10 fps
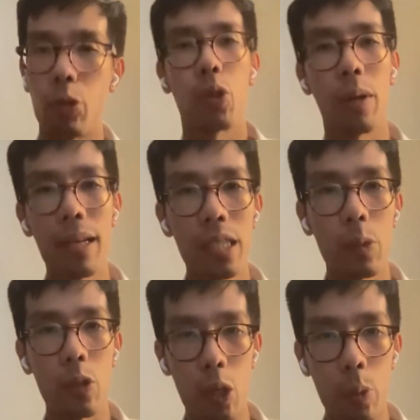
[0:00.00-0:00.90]
So to us,
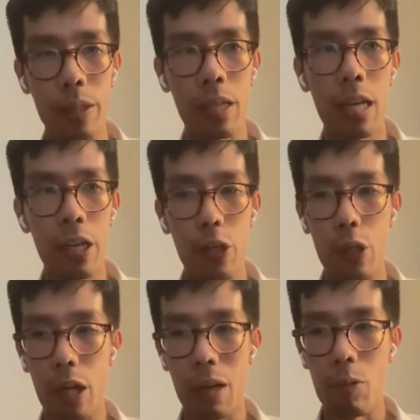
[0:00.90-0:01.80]
it was always,
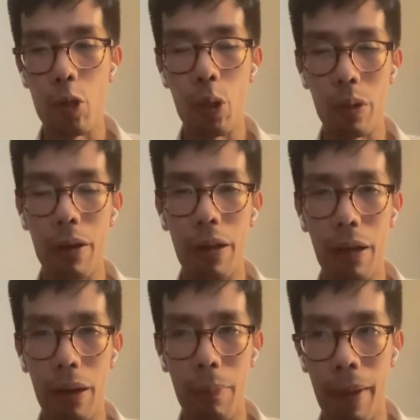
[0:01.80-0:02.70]

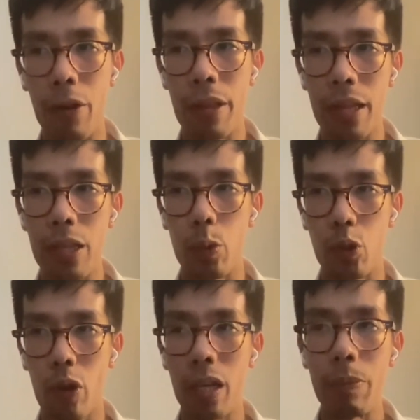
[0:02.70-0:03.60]
a matter that this was
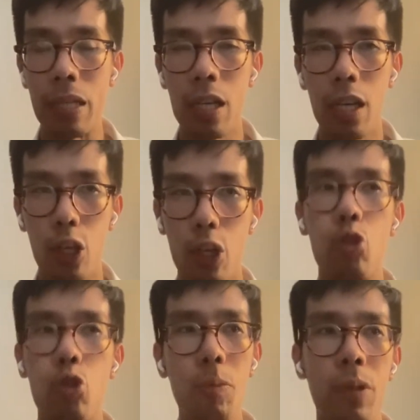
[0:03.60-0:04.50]
trying to be
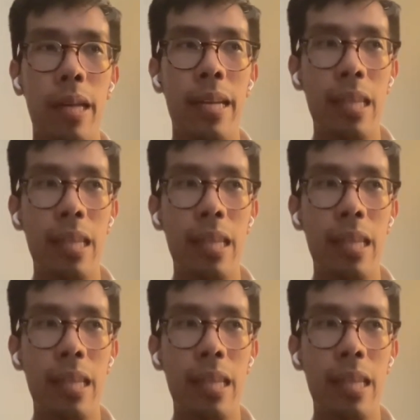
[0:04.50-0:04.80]
consumer-led.